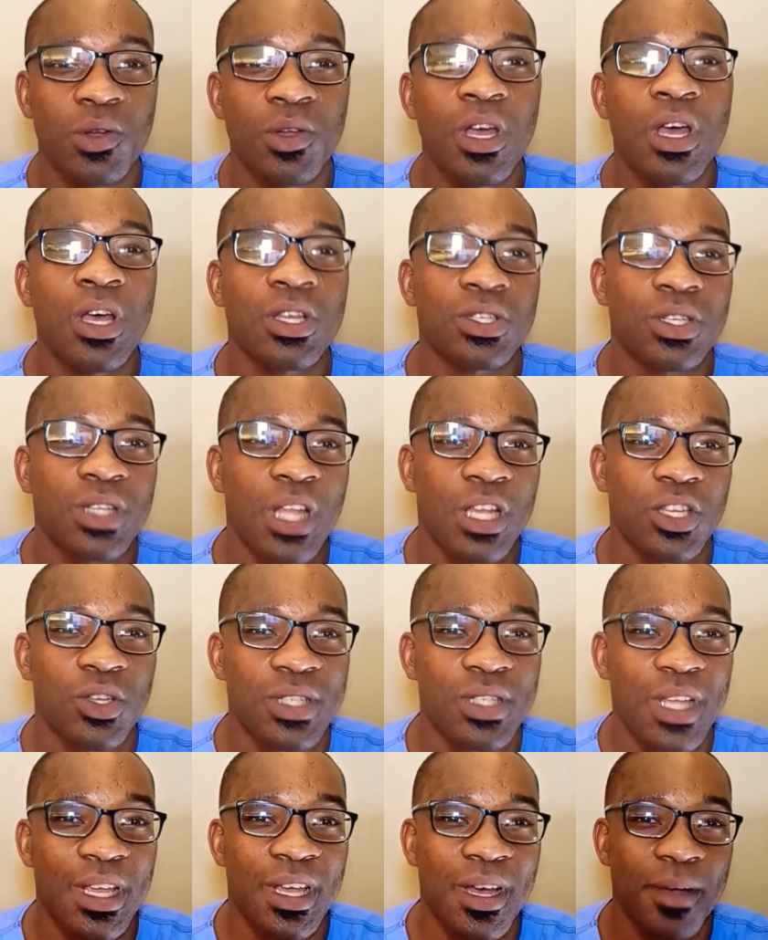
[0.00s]
so that you stay
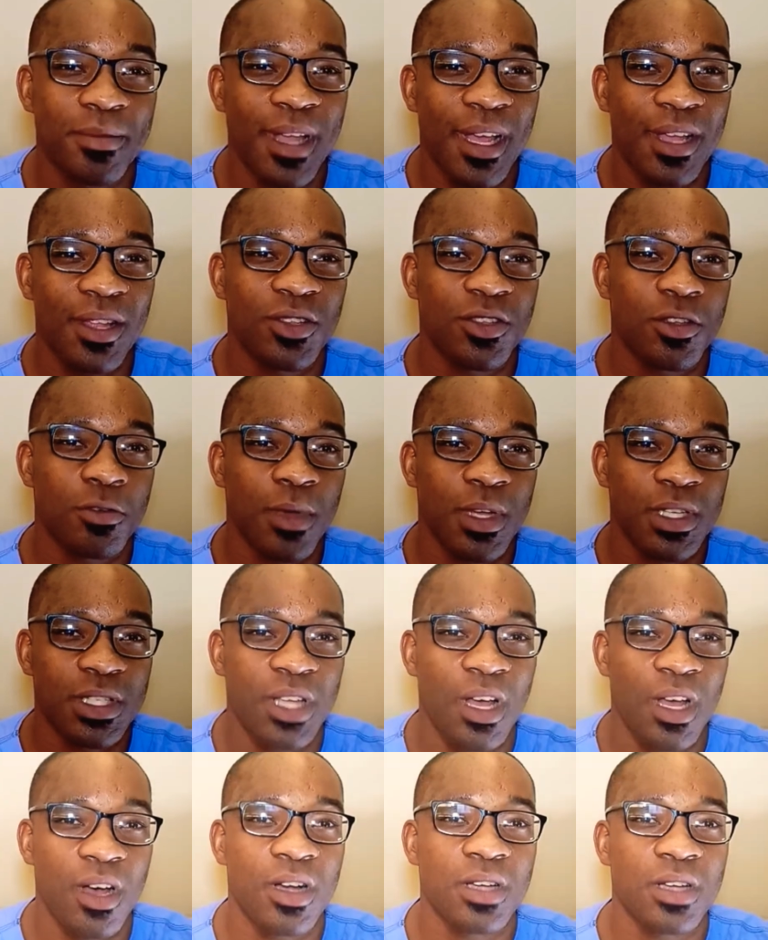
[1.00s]
updated to
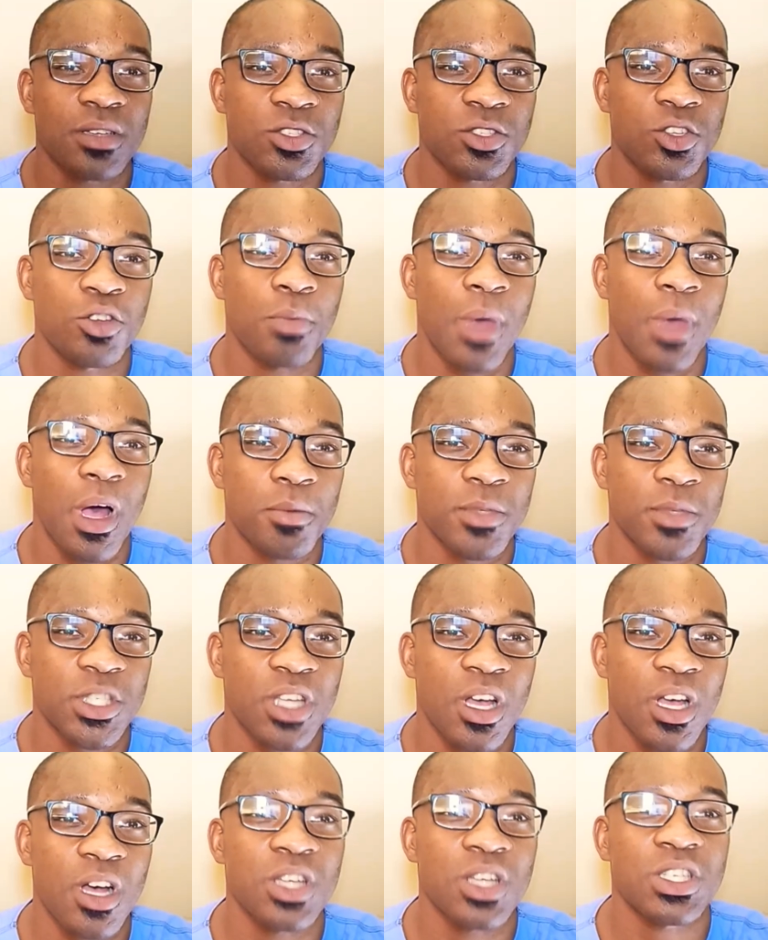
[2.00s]
massage, to my
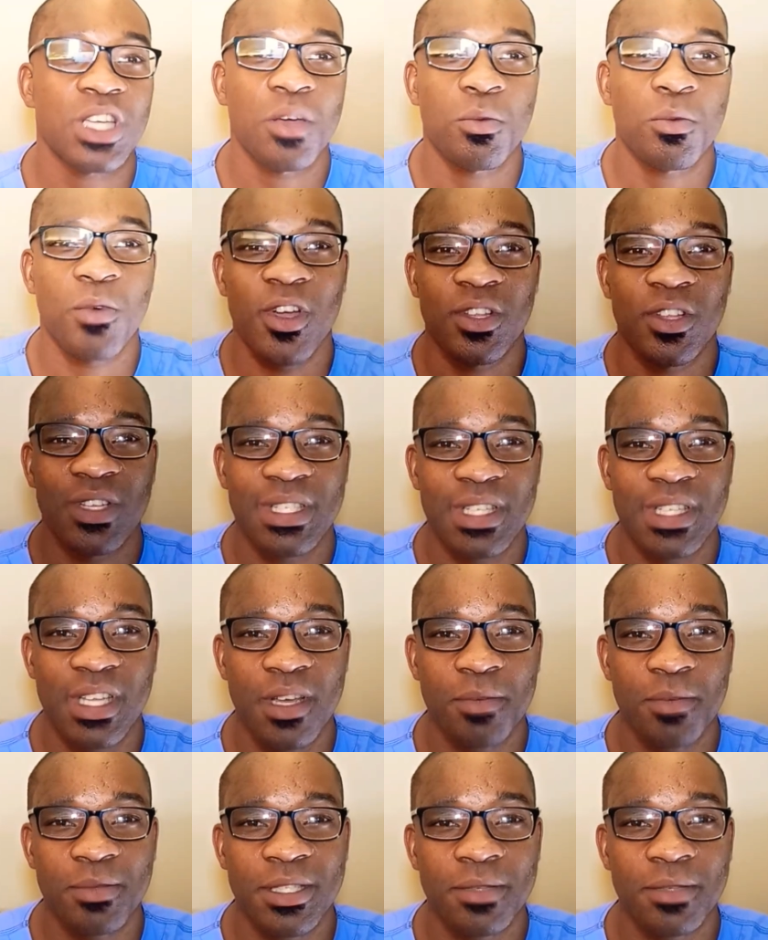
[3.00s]
massage and wellness
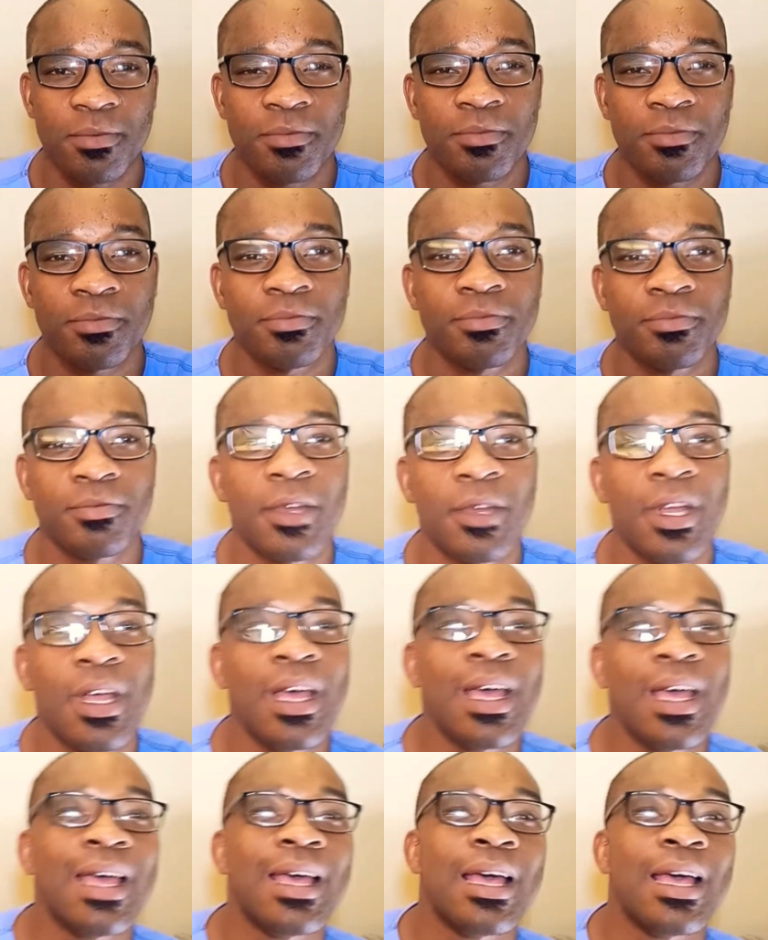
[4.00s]
tips.
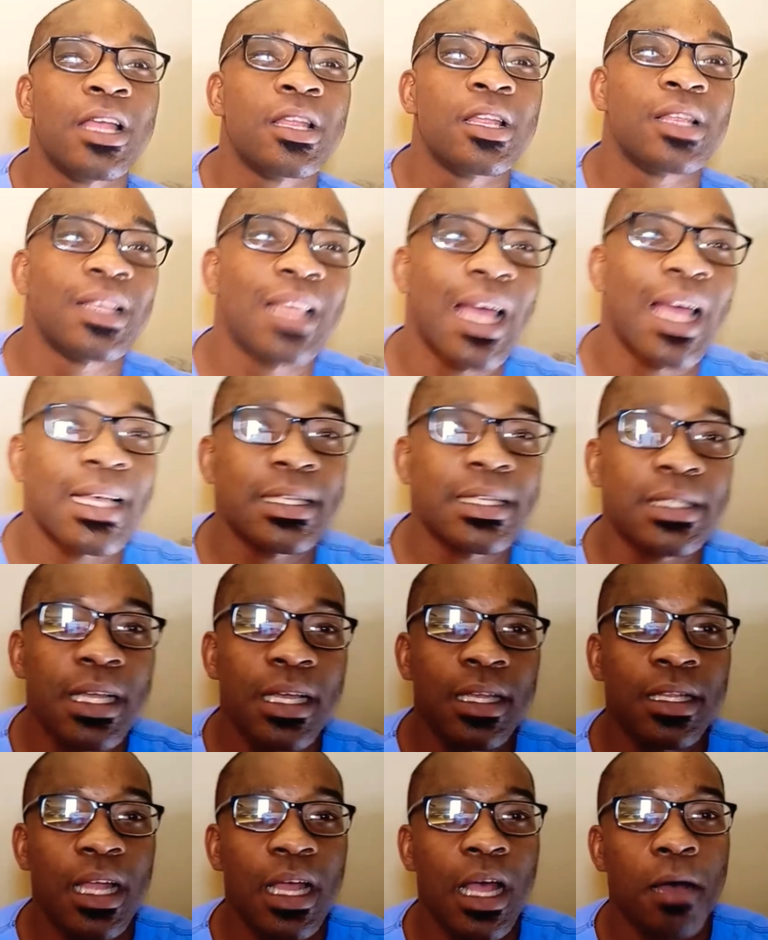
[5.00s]
The last thing
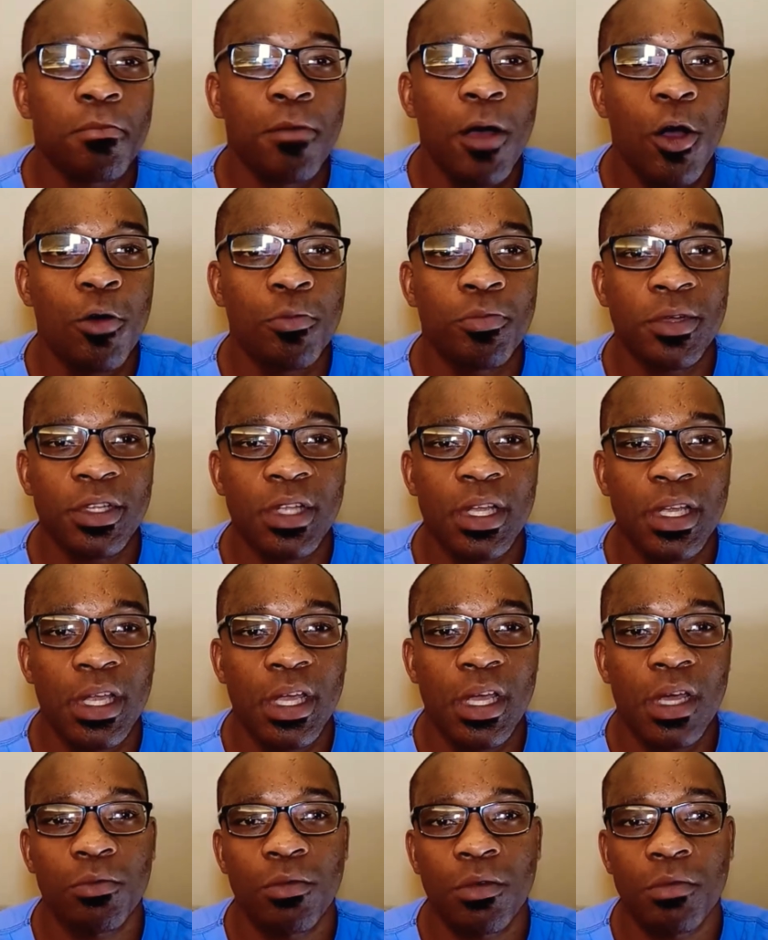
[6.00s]
that I'm hoping to get
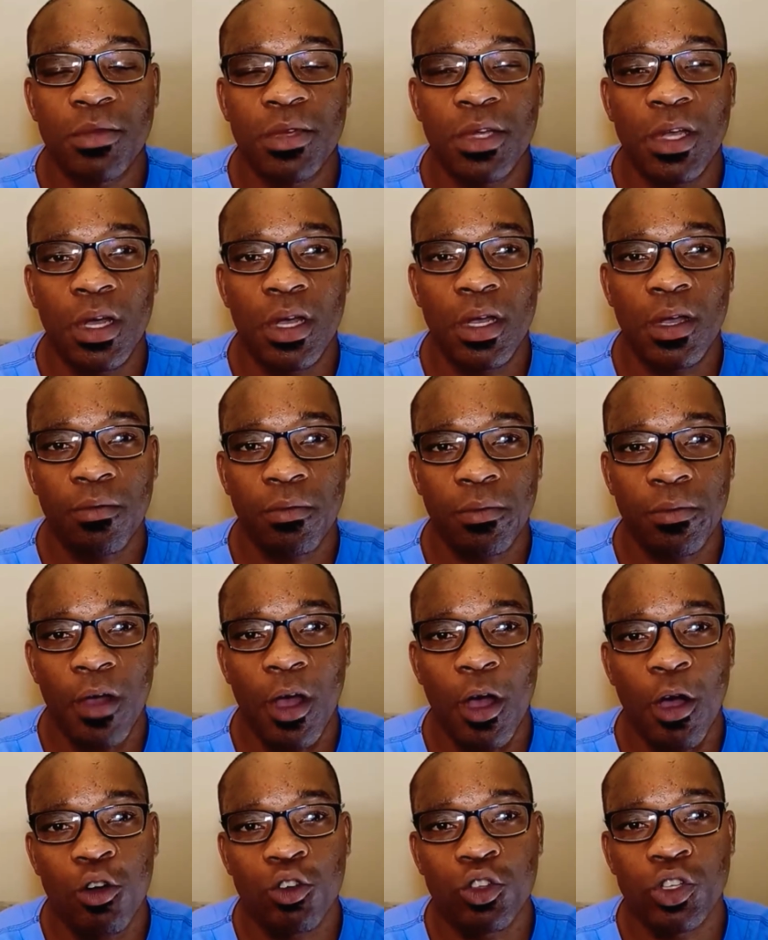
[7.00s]
with my
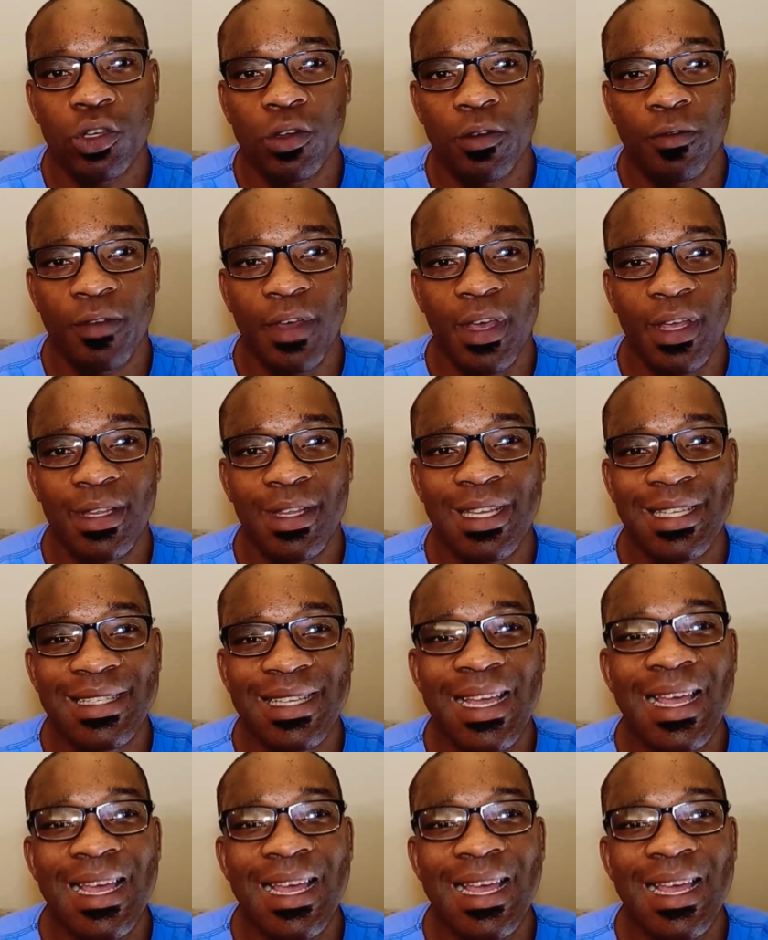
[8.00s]
O2 Fitness